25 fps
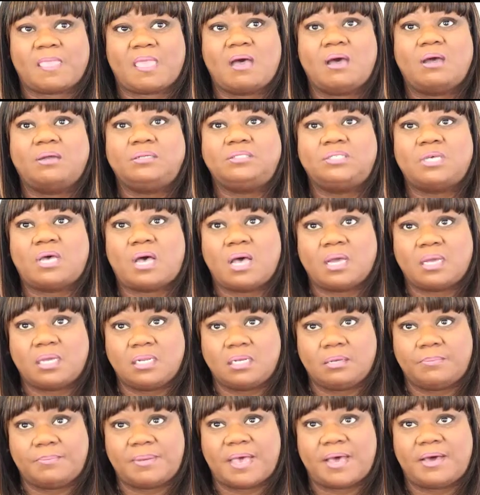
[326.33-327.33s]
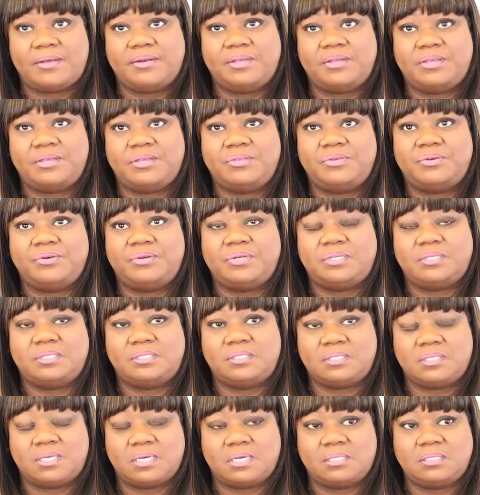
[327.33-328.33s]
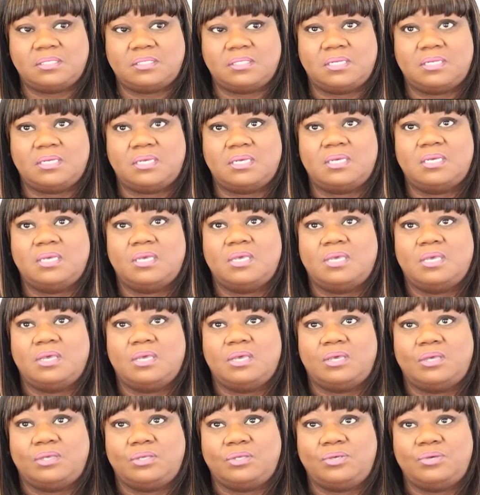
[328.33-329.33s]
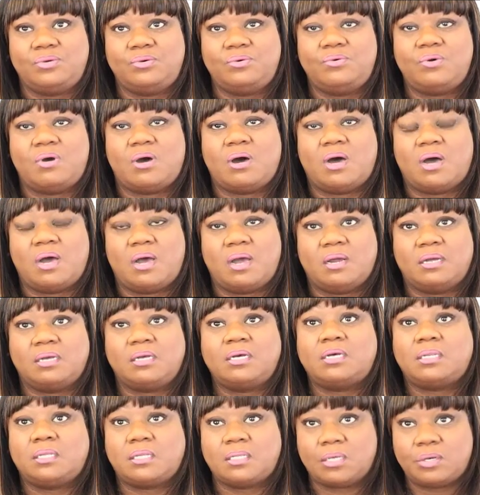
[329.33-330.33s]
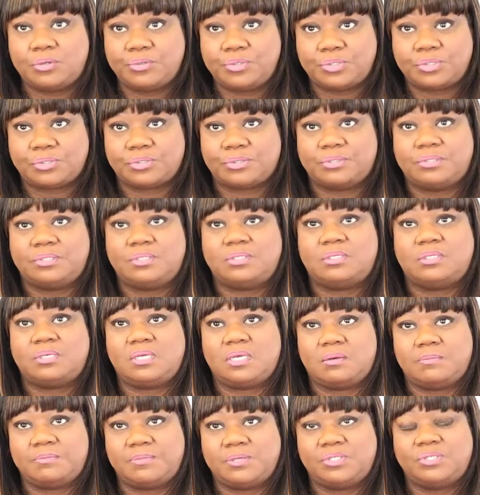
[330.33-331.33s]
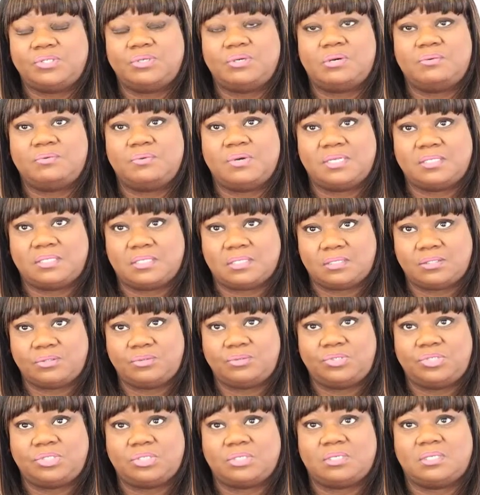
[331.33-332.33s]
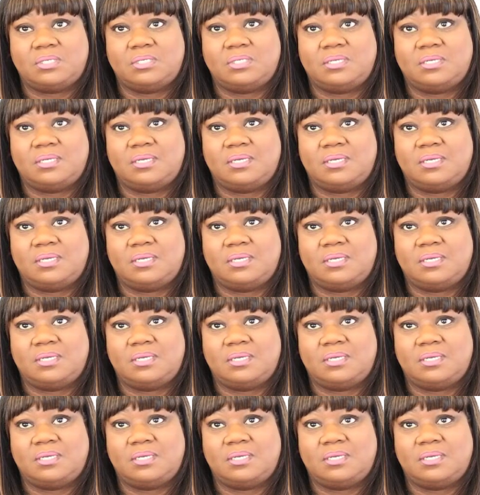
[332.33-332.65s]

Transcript: are talking about it and you're discussing it, you are closer to coming to a resolution.